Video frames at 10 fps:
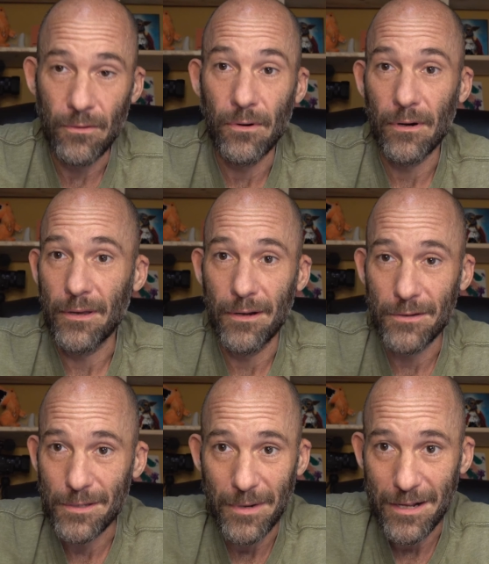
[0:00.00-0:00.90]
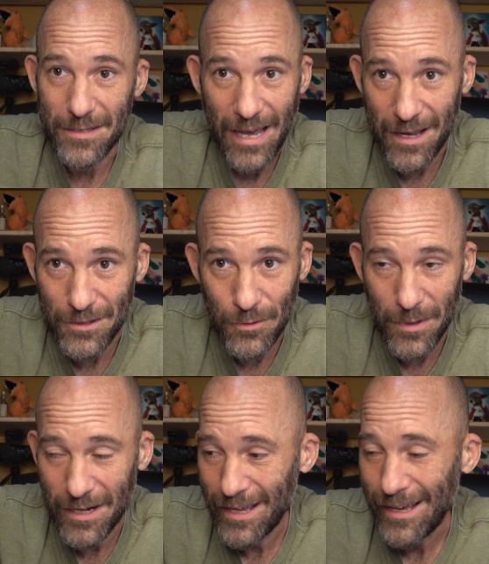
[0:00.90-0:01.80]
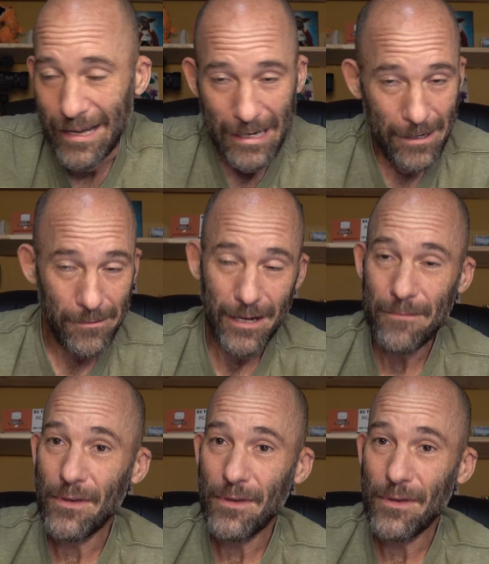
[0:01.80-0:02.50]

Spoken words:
Or, somebody just hands you money, right?